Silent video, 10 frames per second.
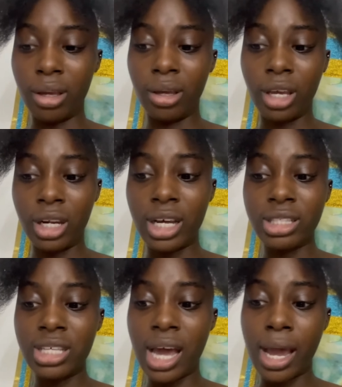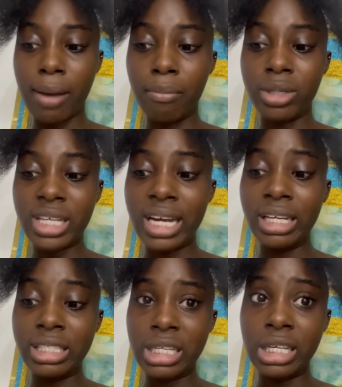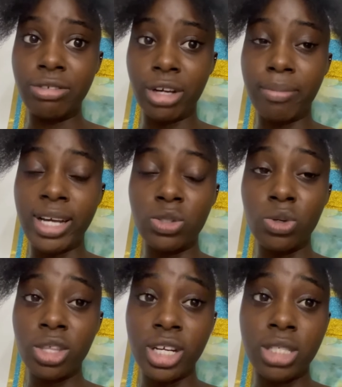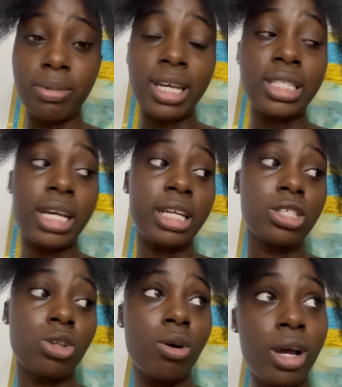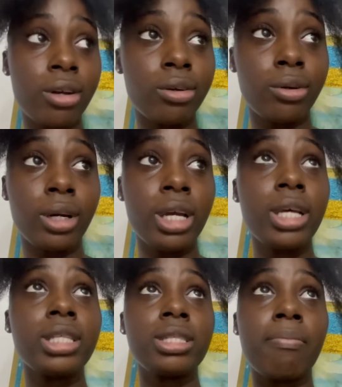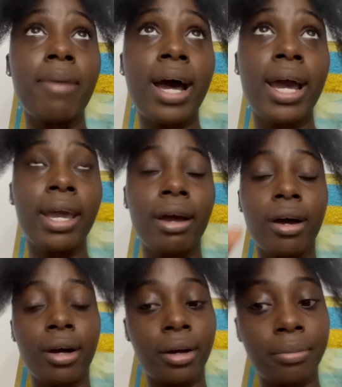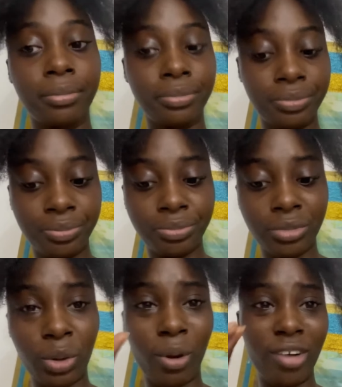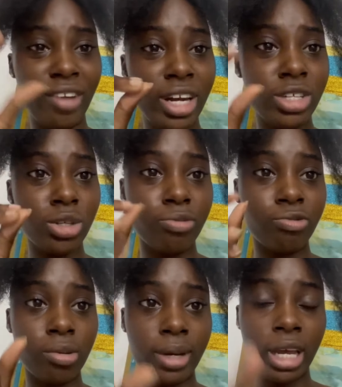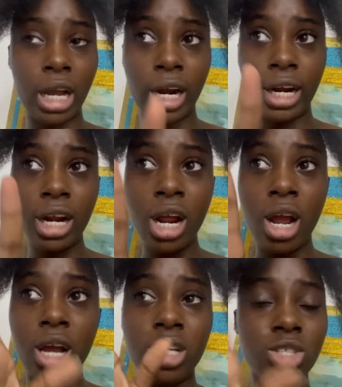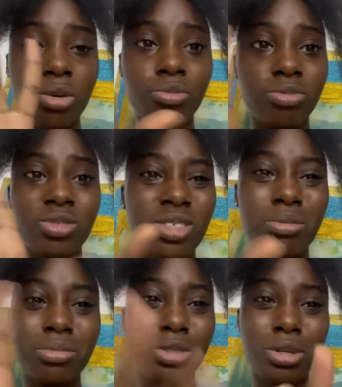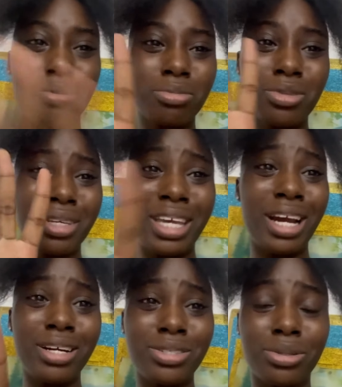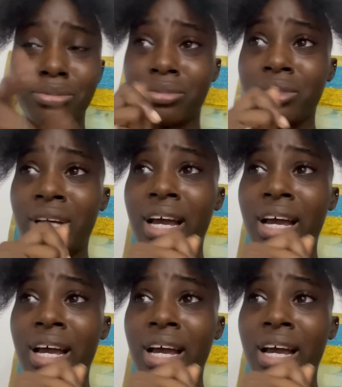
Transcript: in that time, but I need to leave here by 2:30 because I need to go on the road to buy one radio something for my car, some car something.